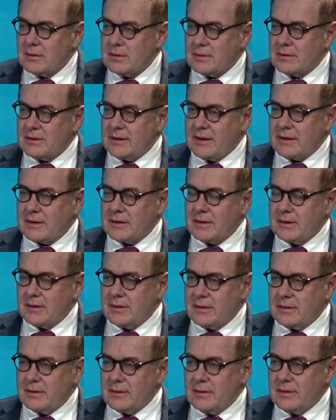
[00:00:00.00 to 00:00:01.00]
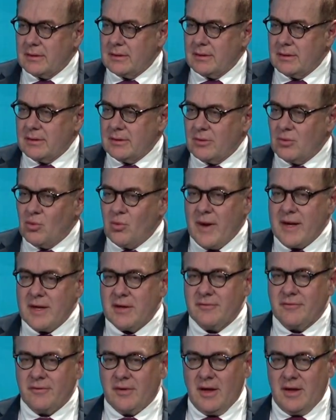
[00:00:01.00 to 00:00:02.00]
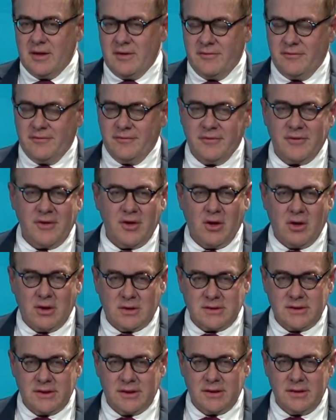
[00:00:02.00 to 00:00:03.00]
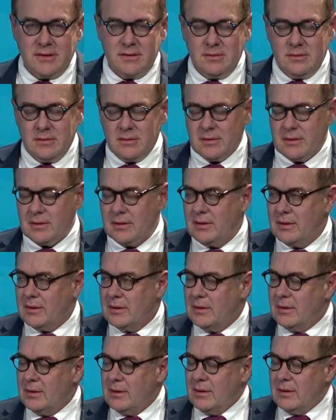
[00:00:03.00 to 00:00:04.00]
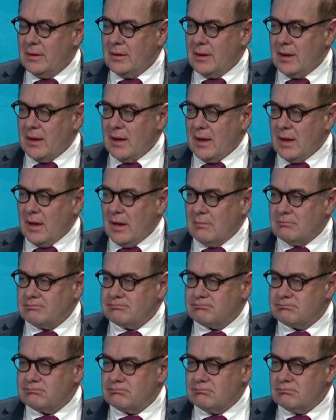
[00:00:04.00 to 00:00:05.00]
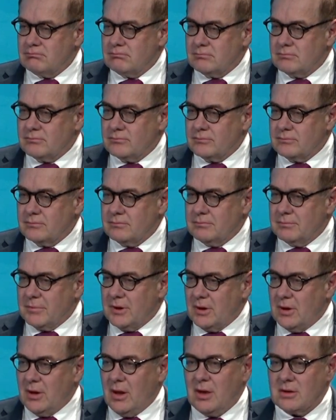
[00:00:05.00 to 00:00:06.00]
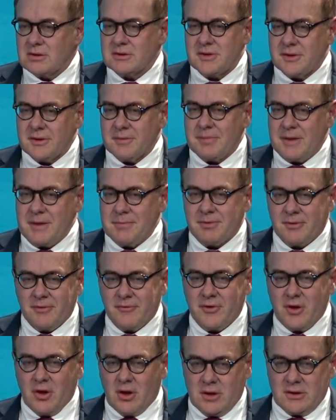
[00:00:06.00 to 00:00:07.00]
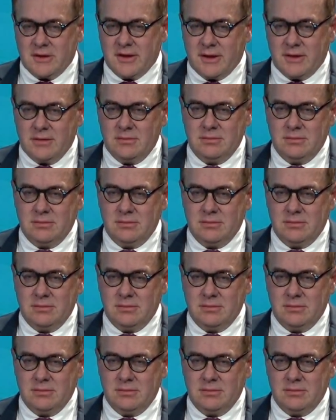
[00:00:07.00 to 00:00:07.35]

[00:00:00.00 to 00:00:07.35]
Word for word: that the way of life of the Arctic um, belonged to the people of the Arctic,